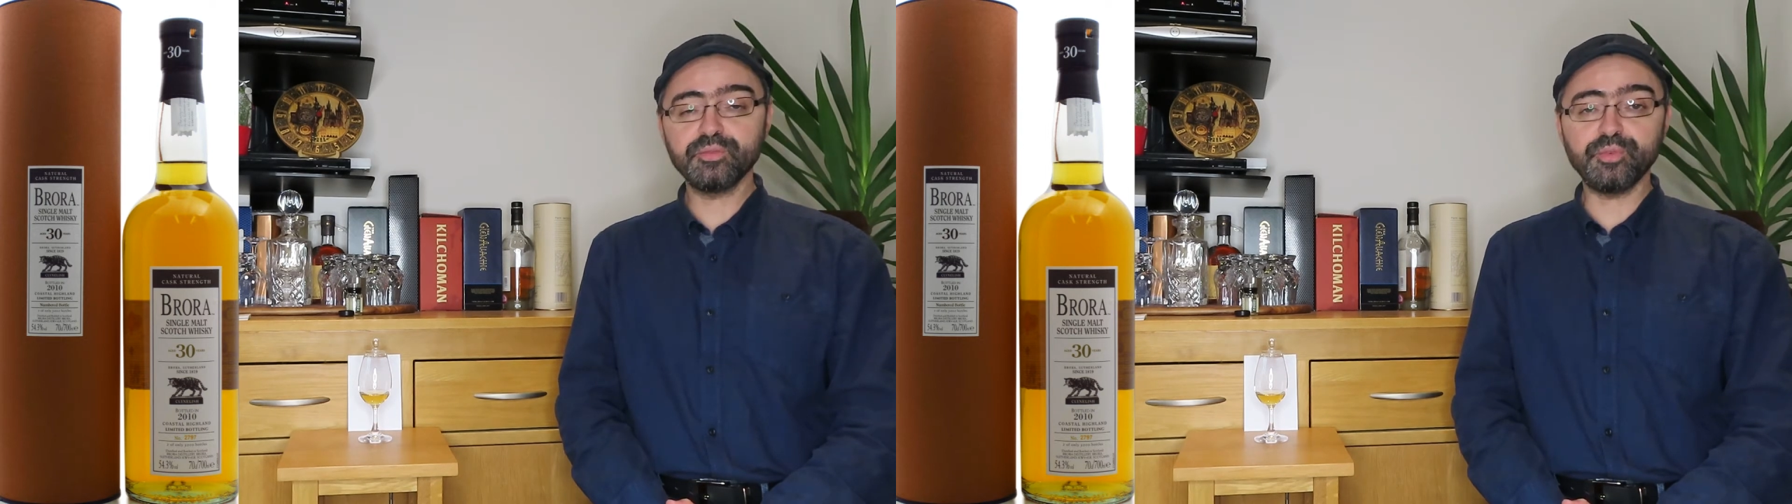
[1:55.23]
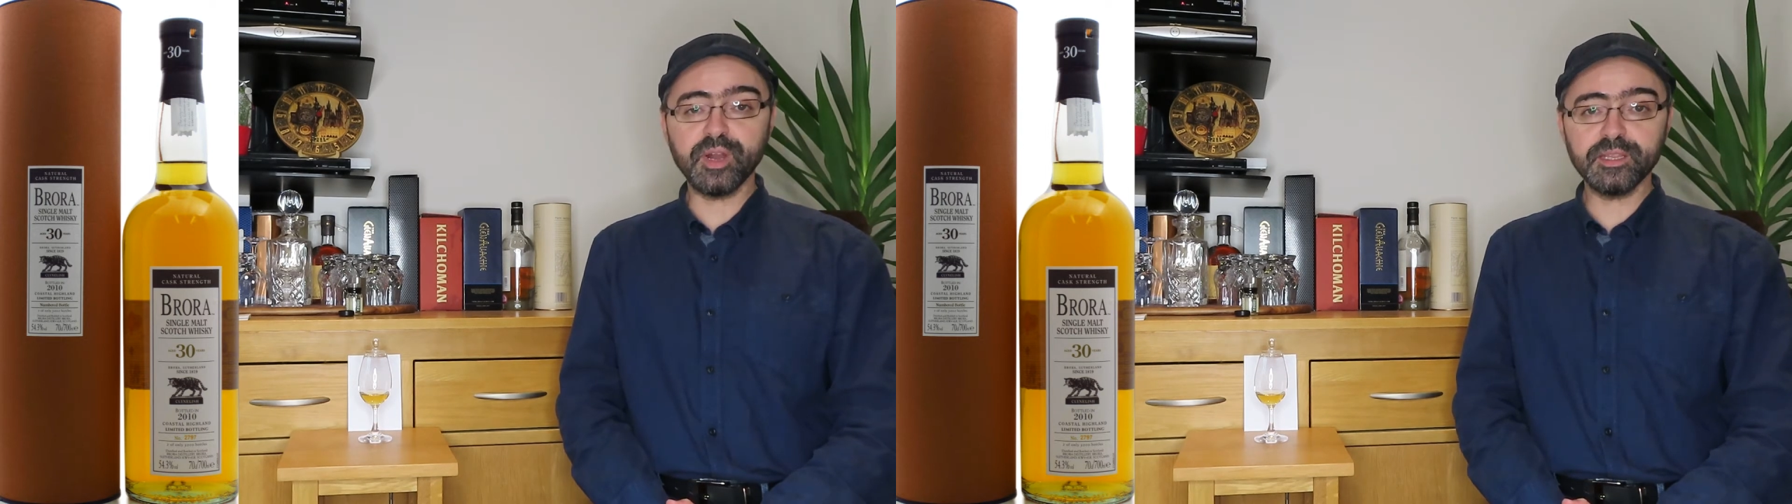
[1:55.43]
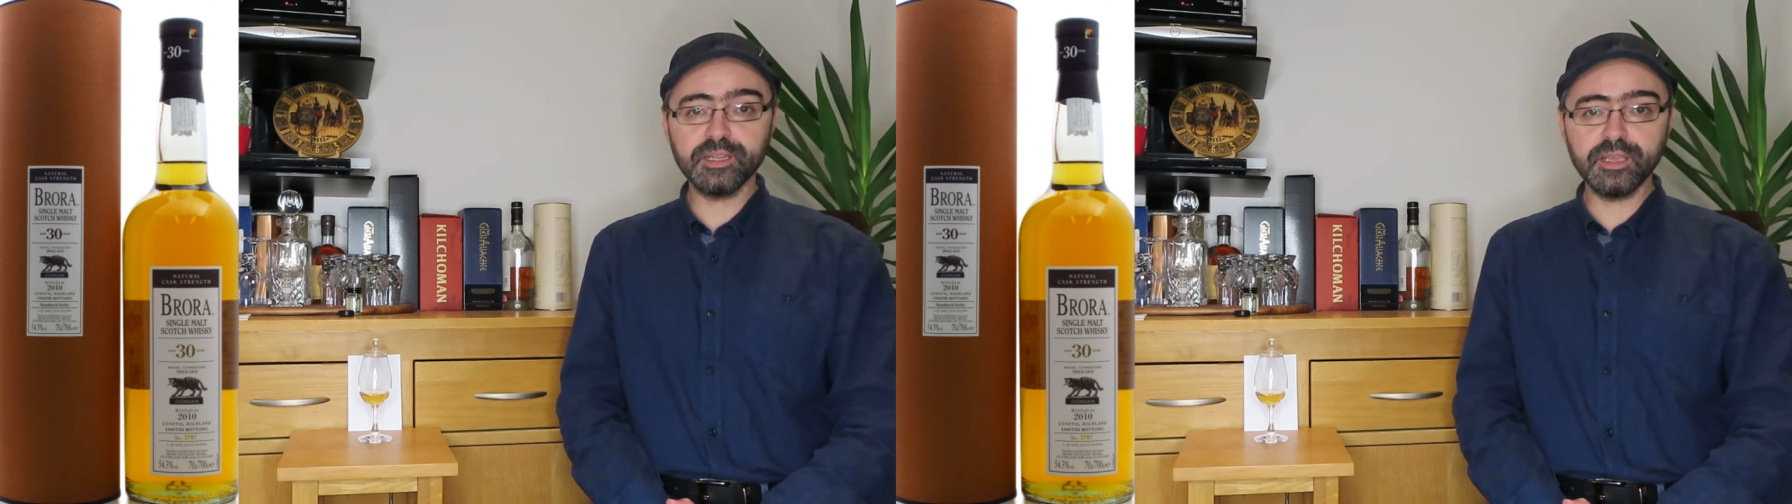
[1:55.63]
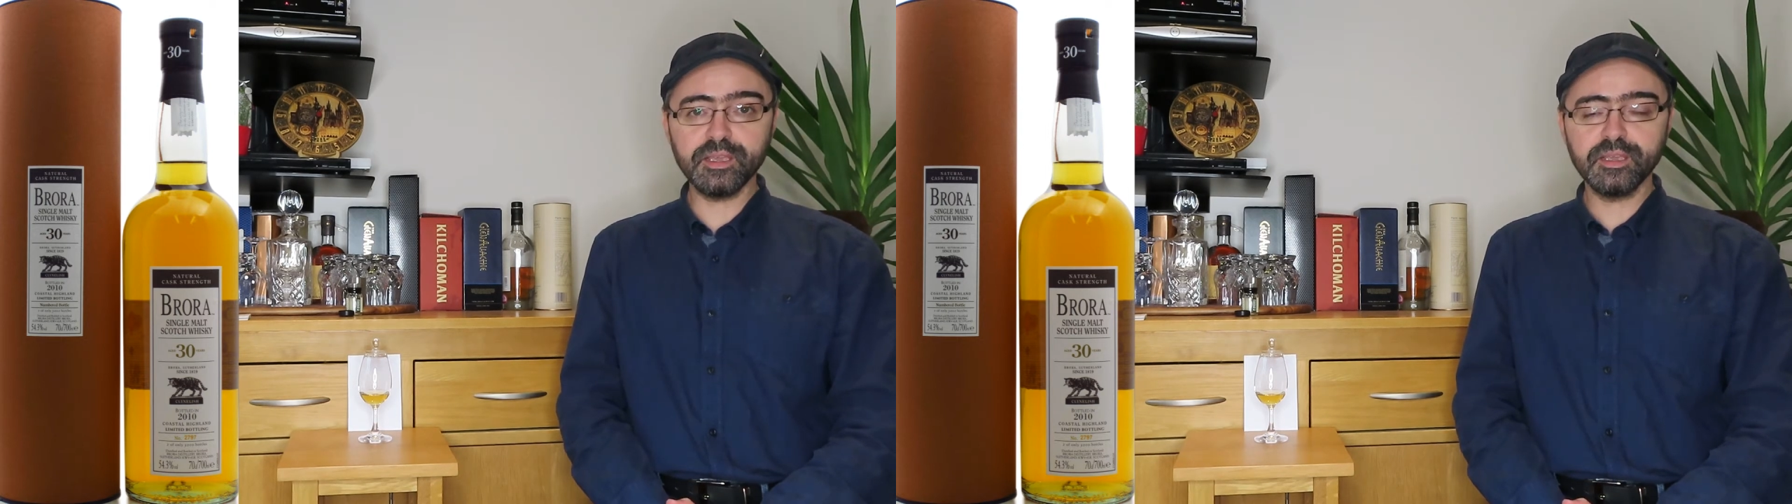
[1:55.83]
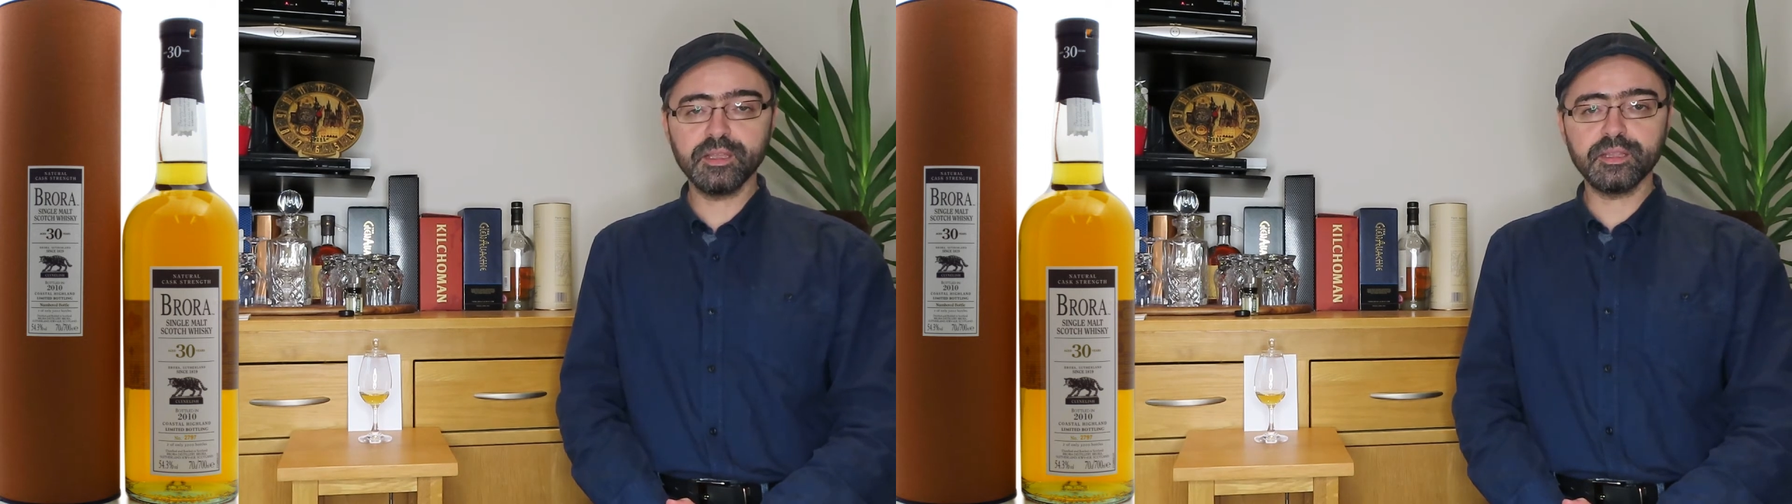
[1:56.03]

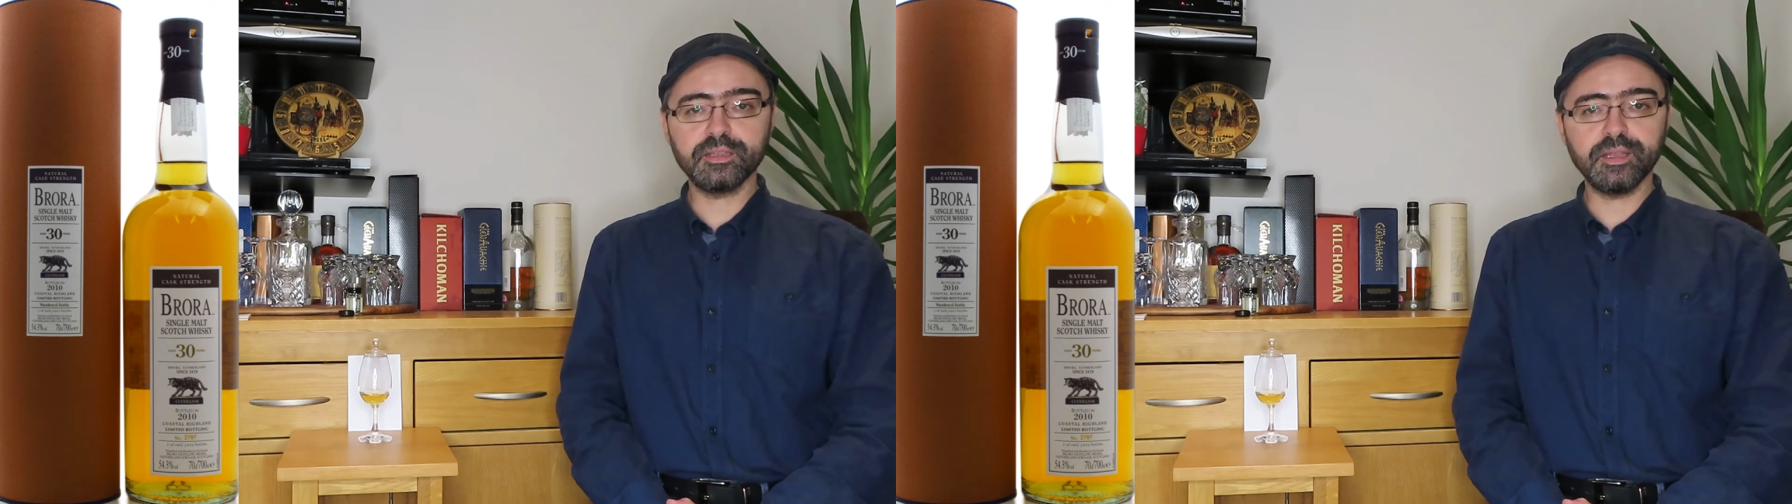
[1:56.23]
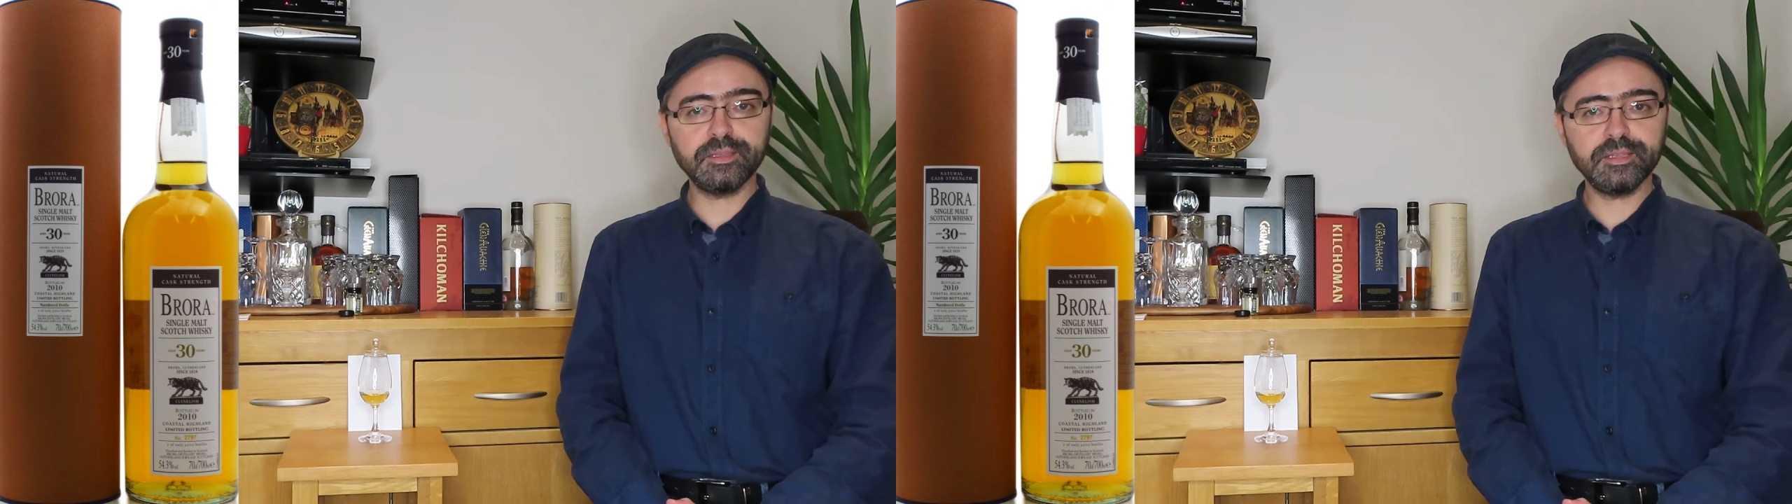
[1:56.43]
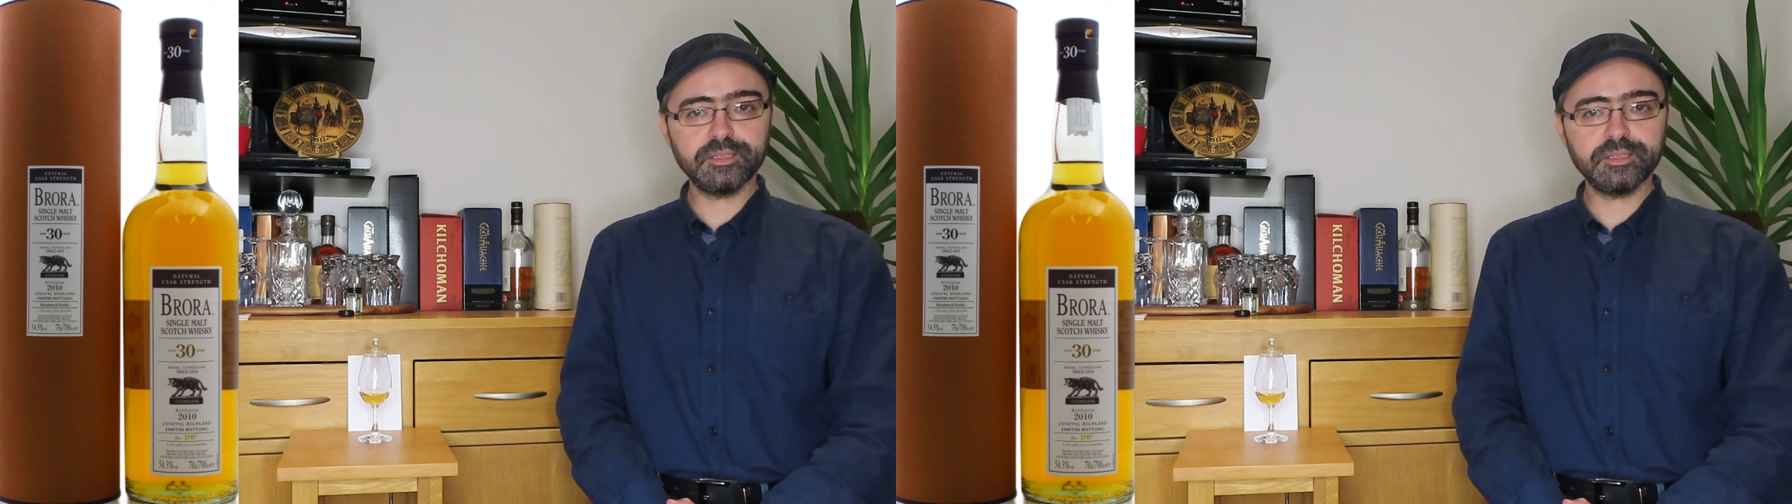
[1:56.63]
friendly, not